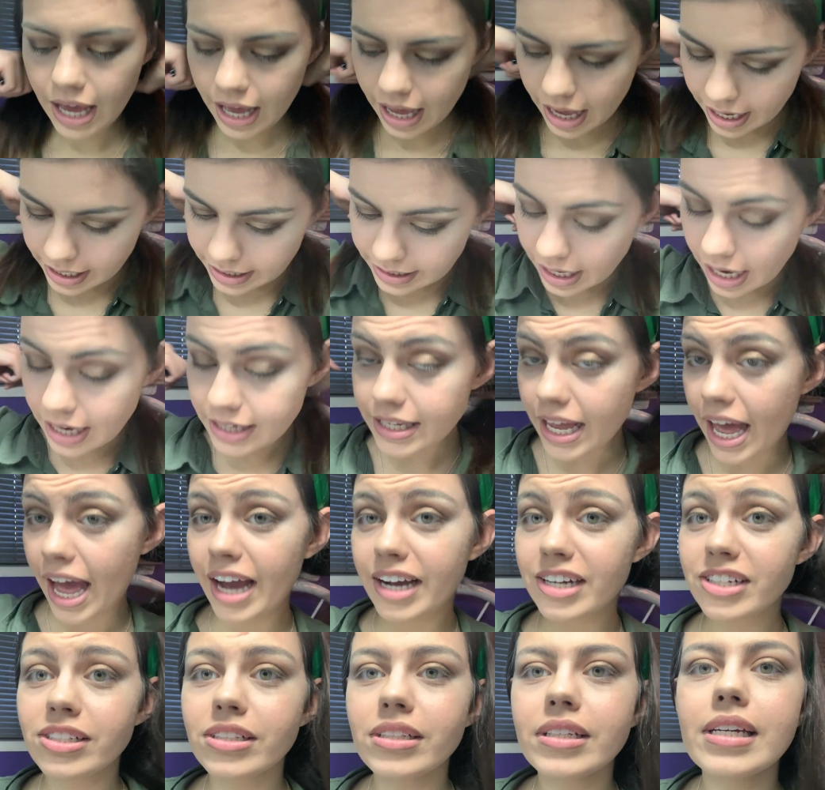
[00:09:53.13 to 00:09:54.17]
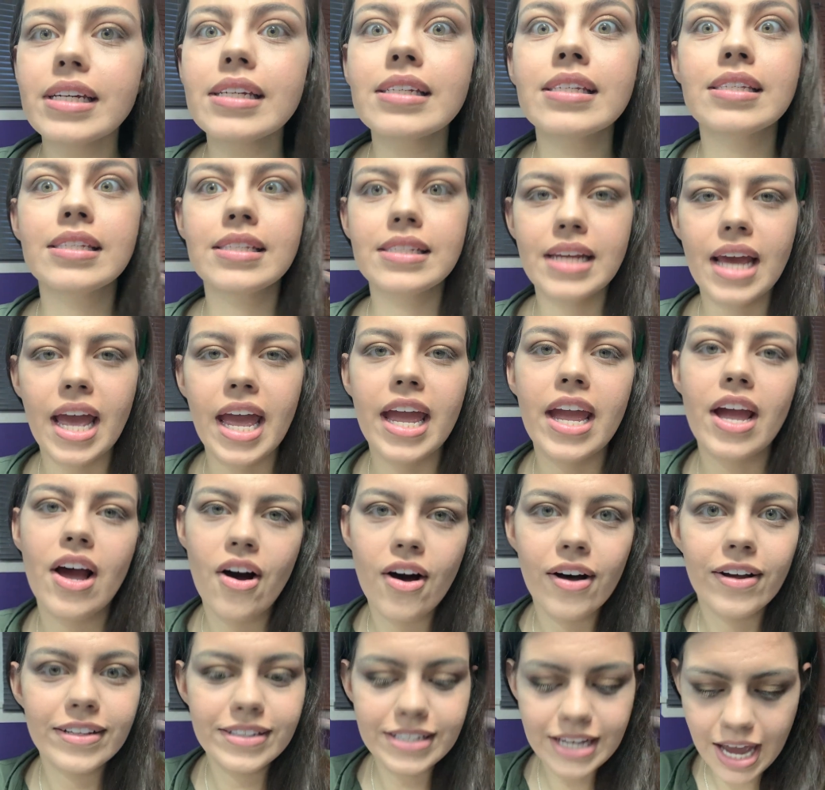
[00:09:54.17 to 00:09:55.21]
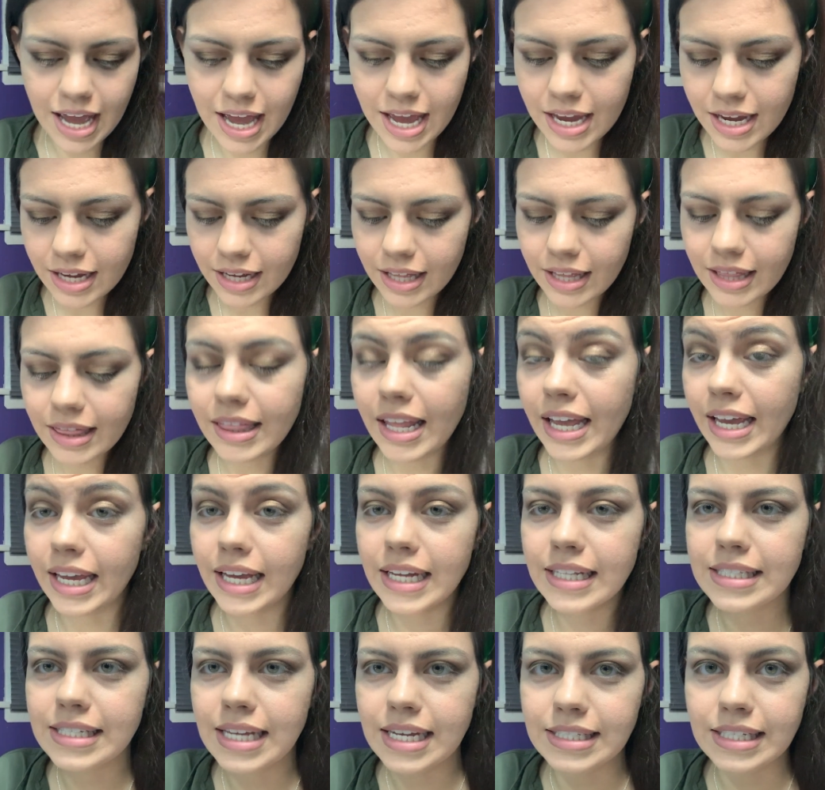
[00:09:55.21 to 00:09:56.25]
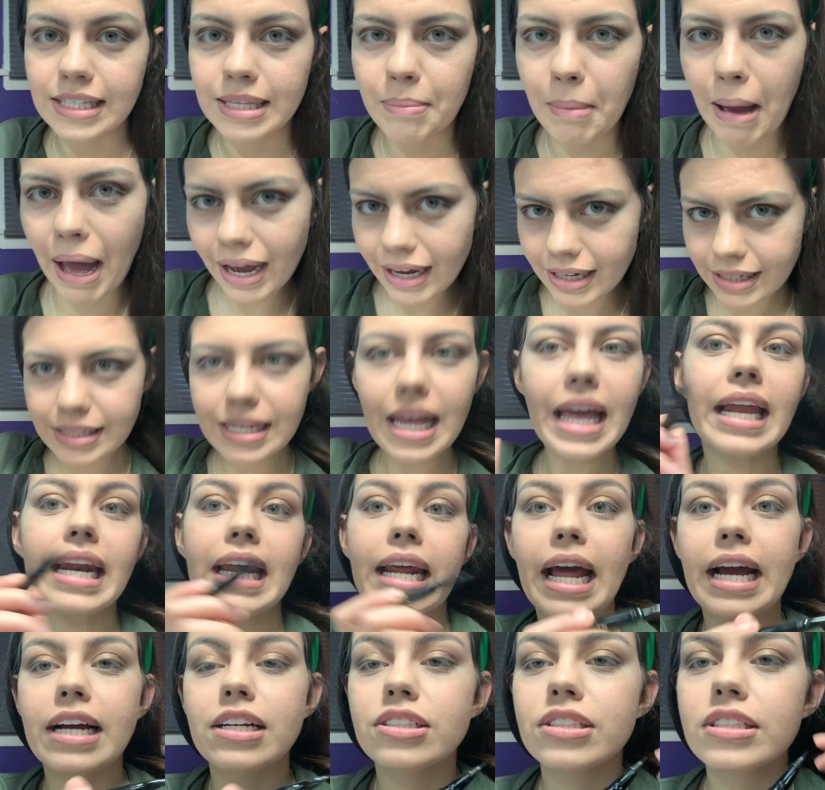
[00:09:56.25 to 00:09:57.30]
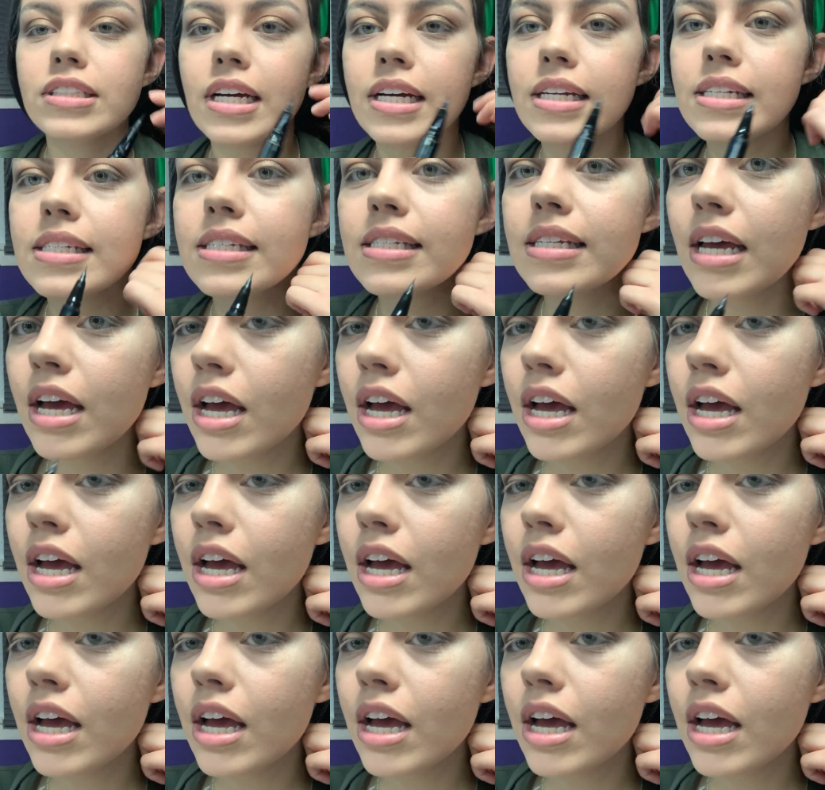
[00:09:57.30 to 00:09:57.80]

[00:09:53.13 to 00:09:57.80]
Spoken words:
It does actually stay all day, like it says on the box, and it actually does.